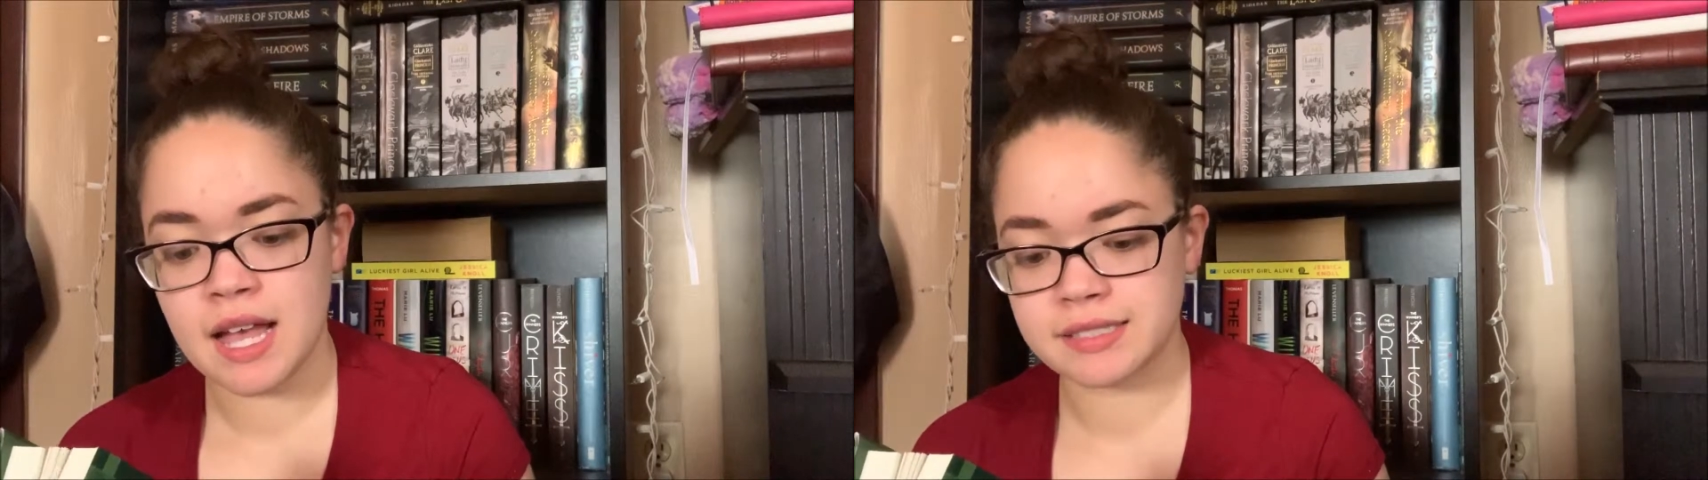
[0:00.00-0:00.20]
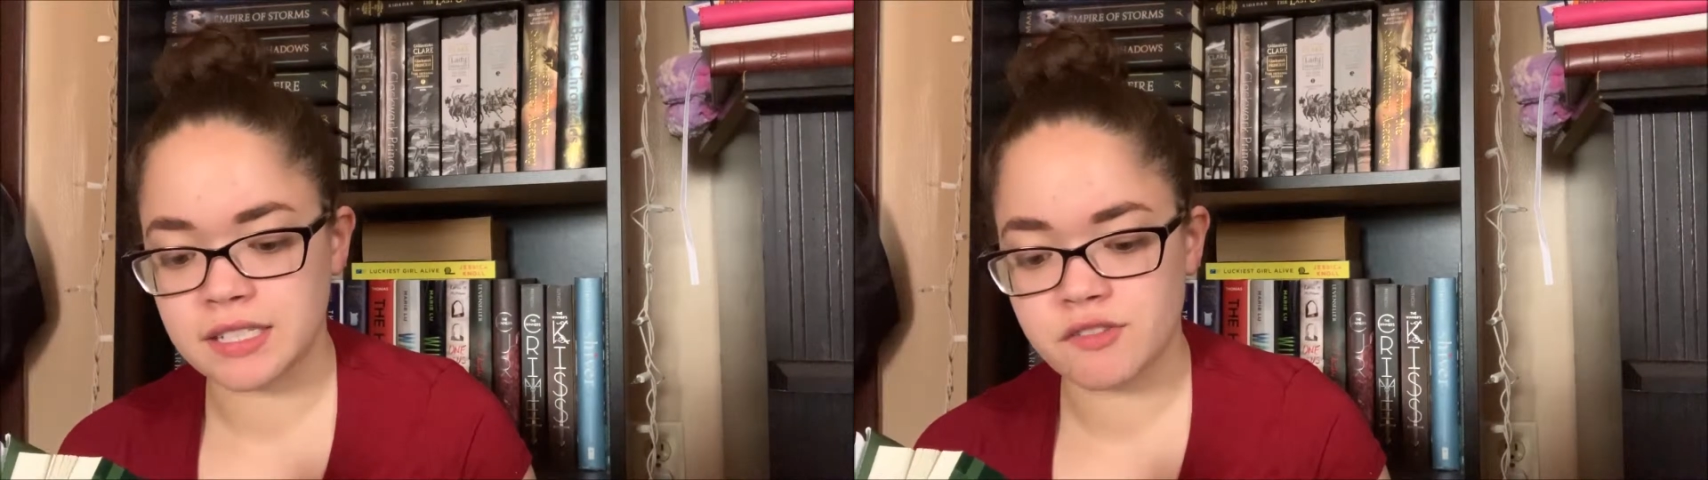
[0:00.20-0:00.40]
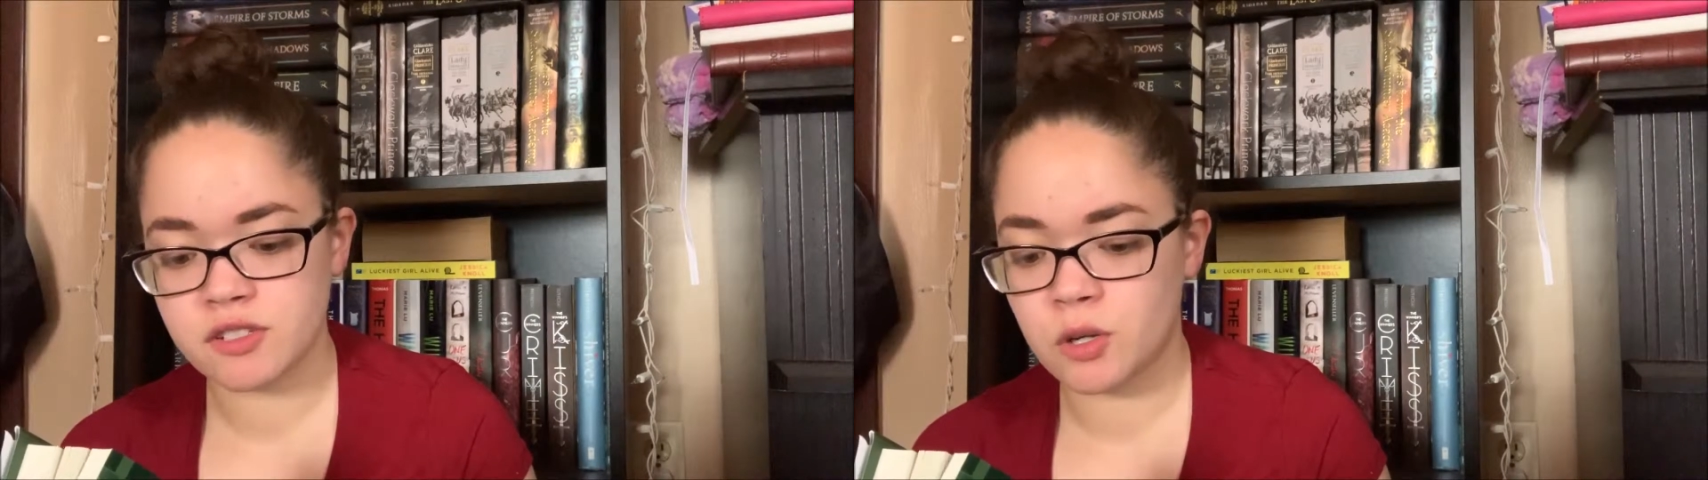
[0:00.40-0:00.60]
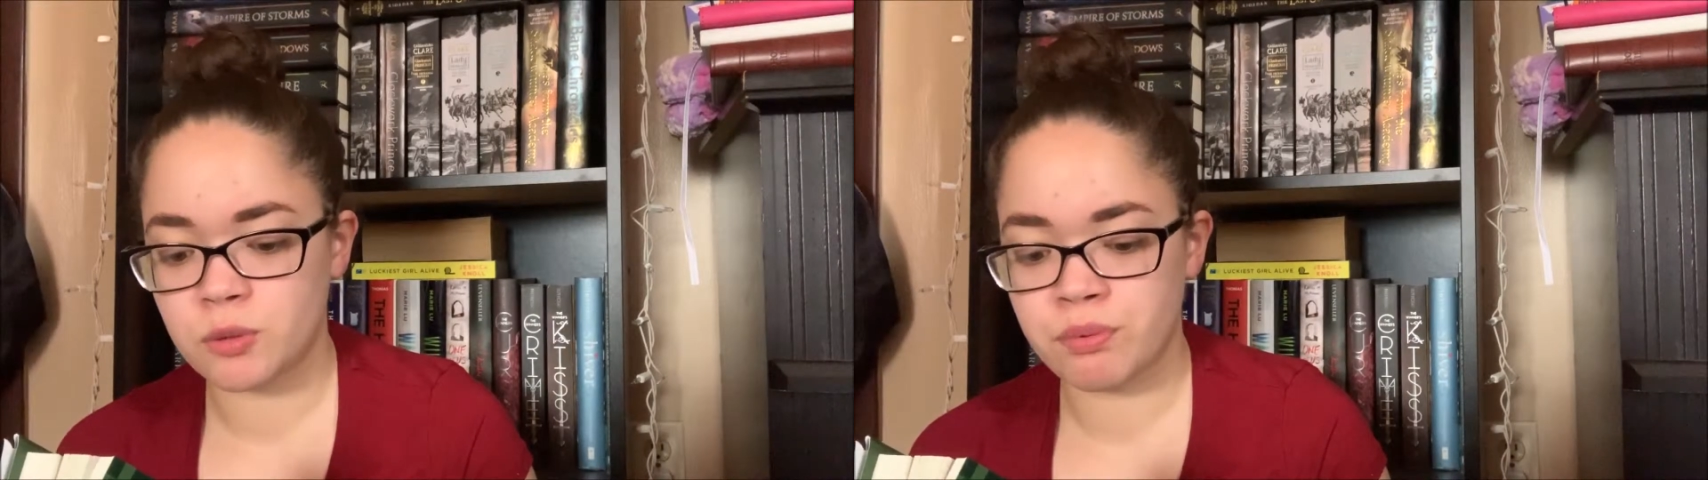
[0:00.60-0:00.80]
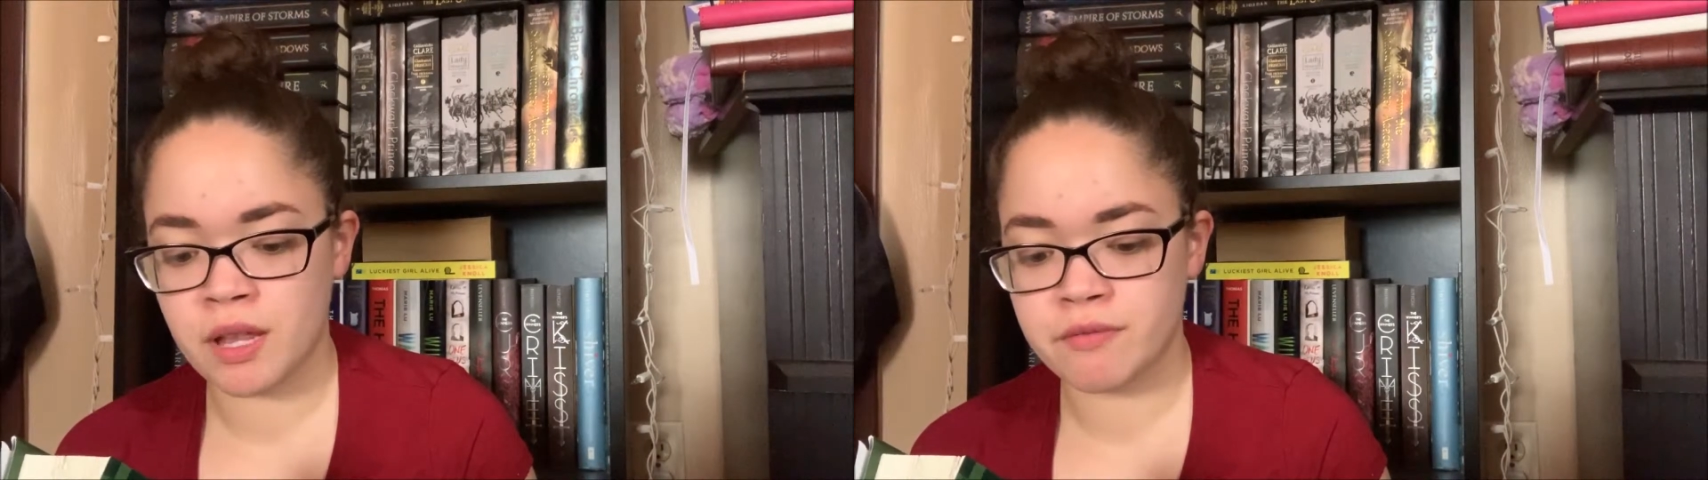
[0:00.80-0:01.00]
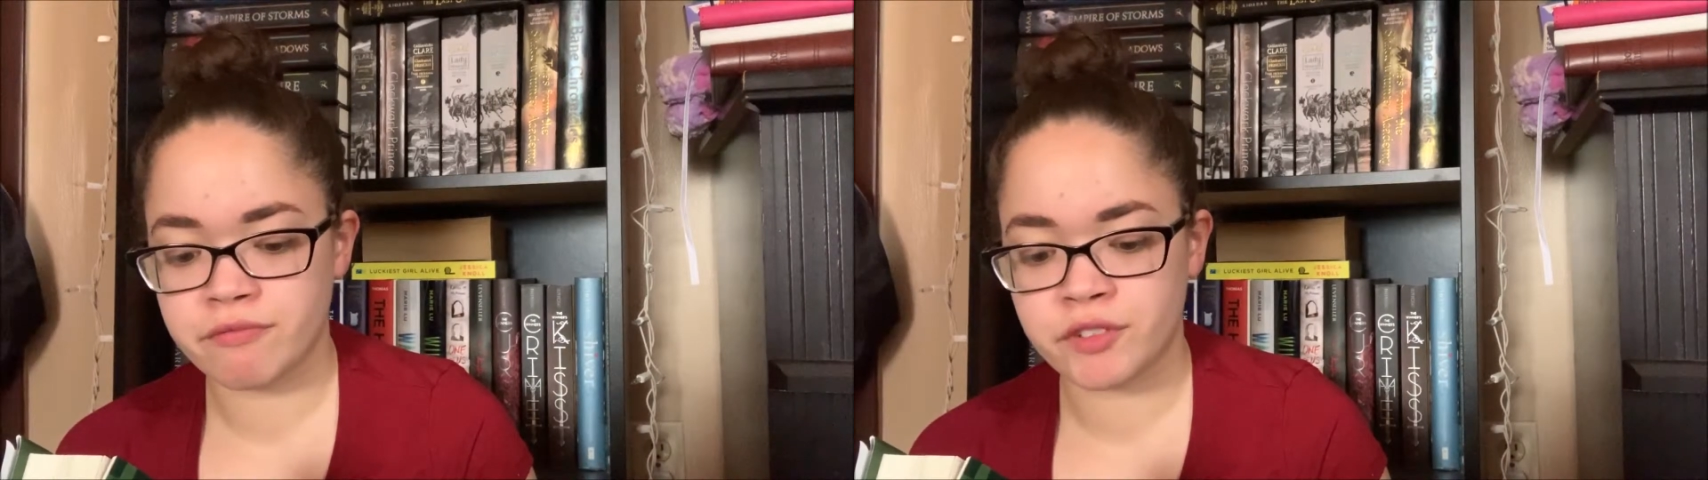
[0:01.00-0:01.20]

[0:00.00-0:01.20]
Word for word: a century-old blood